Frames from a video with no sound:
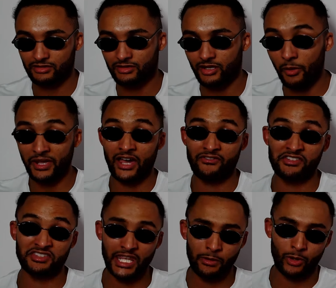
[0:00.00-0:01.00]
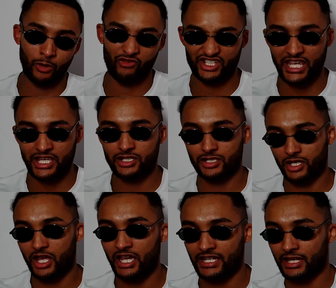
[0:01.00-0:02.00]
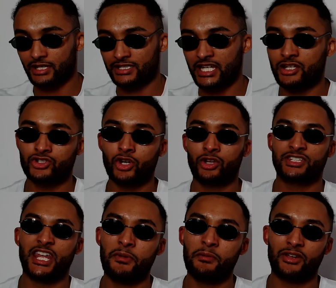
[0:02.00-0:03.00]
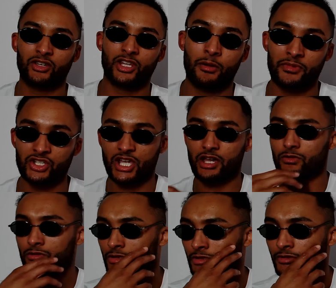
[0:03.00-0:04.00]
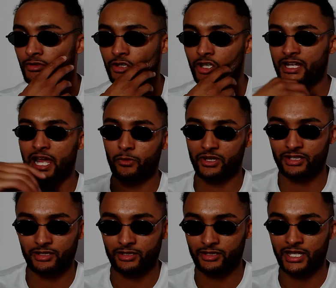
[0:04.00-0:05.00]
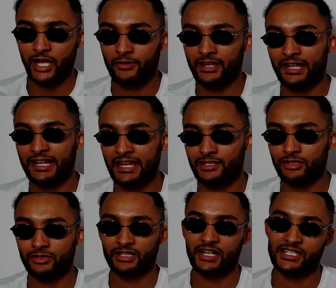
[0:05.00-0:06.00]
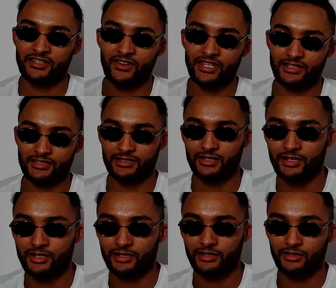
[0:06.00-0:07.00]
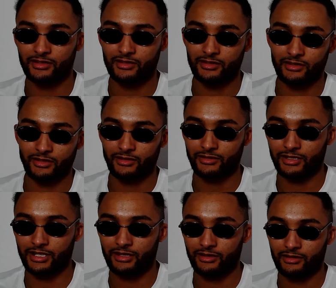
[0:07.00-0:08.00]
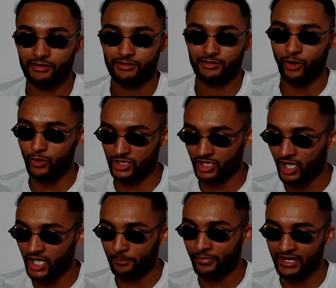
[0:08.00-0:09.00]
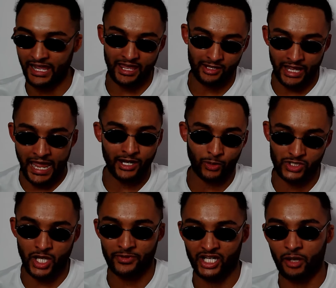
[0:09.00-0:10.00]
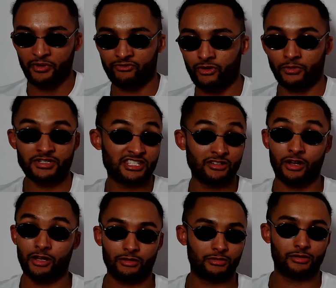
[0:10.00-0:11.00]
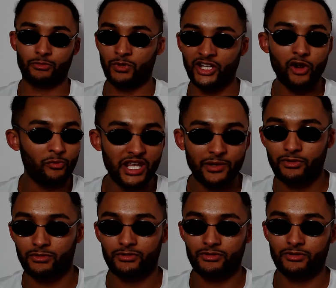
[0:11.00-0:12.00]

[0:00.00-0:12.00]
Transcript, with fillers: I'll be having deep conversations like that. T John, tell me about your time in jail and how it how it led to today's events. Yeah? Those are the kind of angles I'll be coming from because it's not we know people.